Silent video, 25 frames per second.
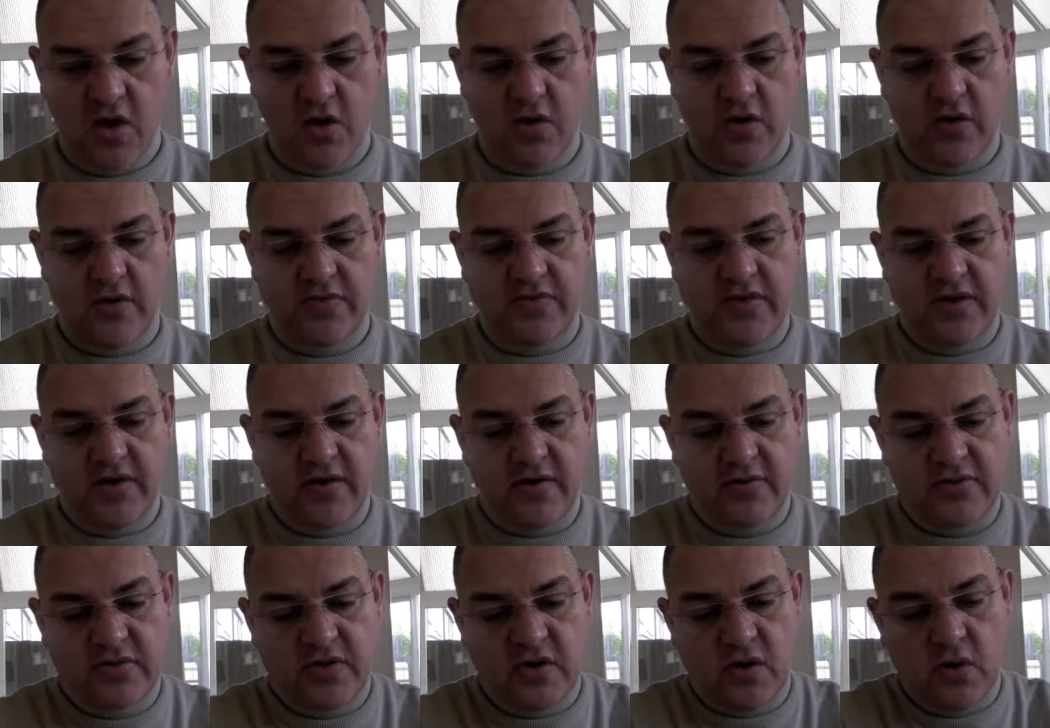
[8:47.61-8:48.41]
or
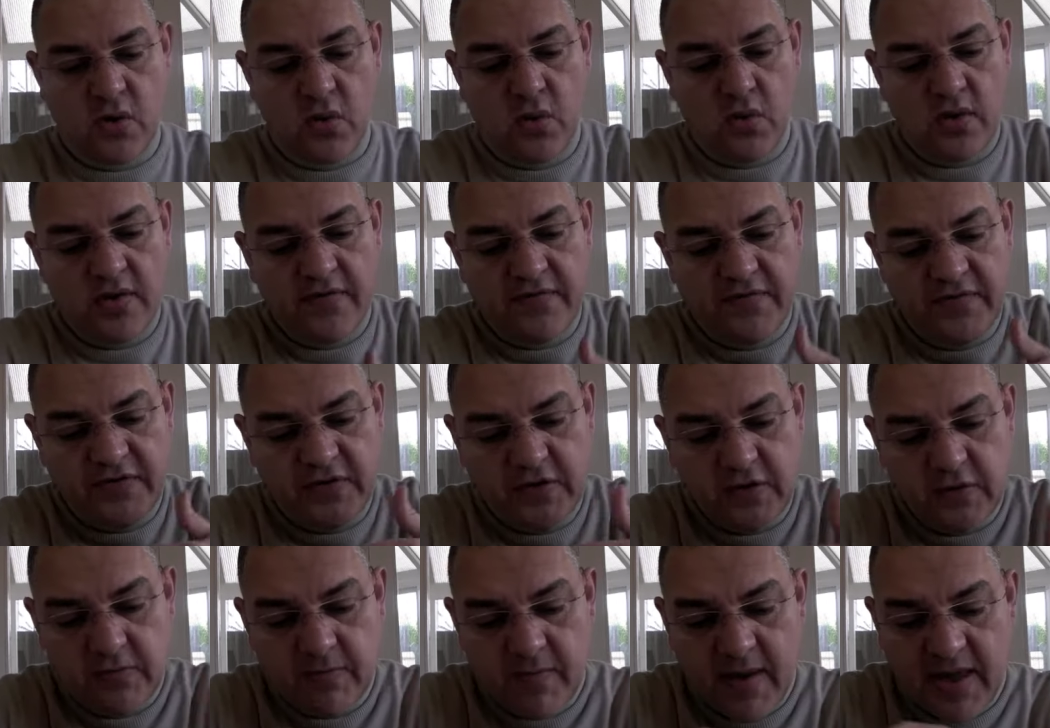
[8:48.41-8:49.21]
the, the, all of
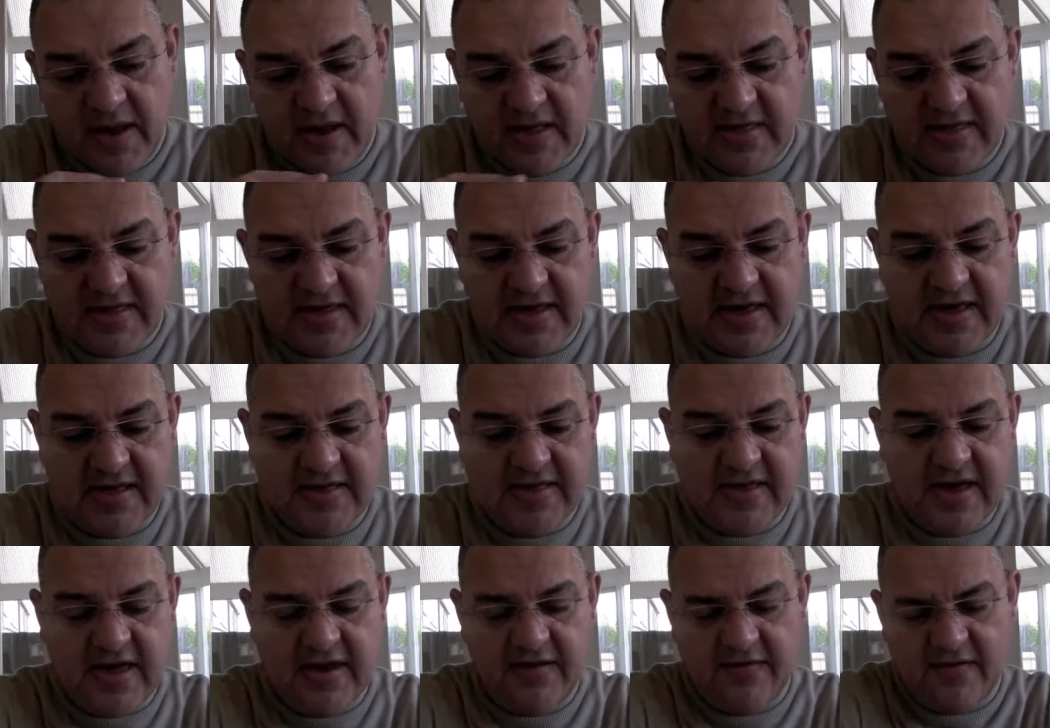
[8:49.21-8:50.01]
humanity is
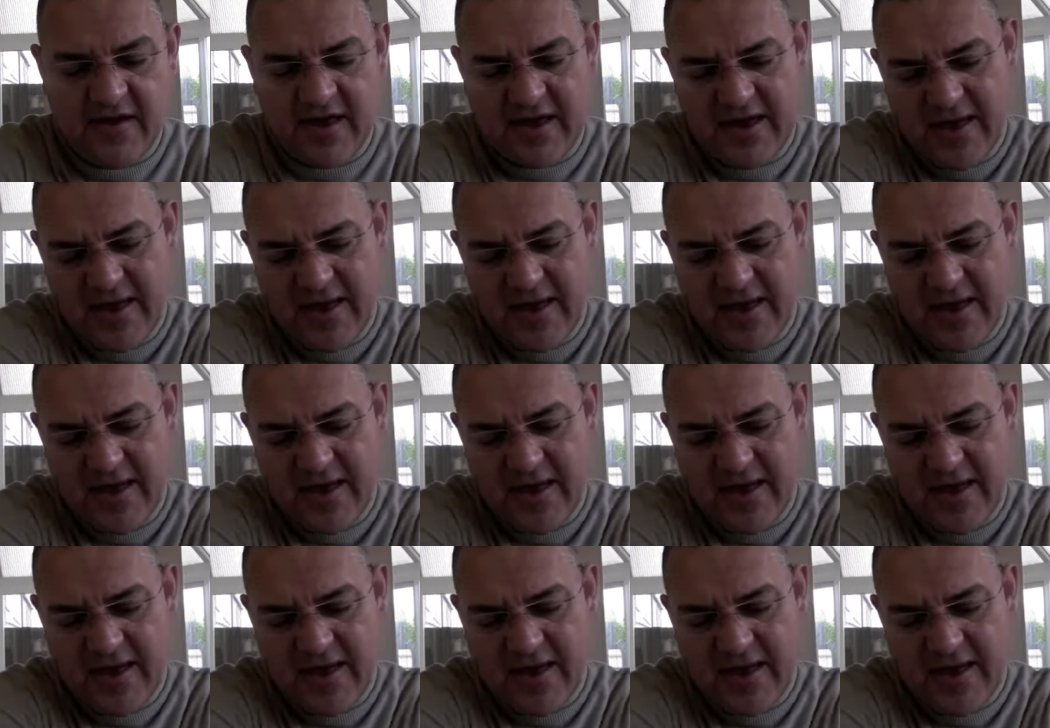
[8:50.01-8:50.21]
kind of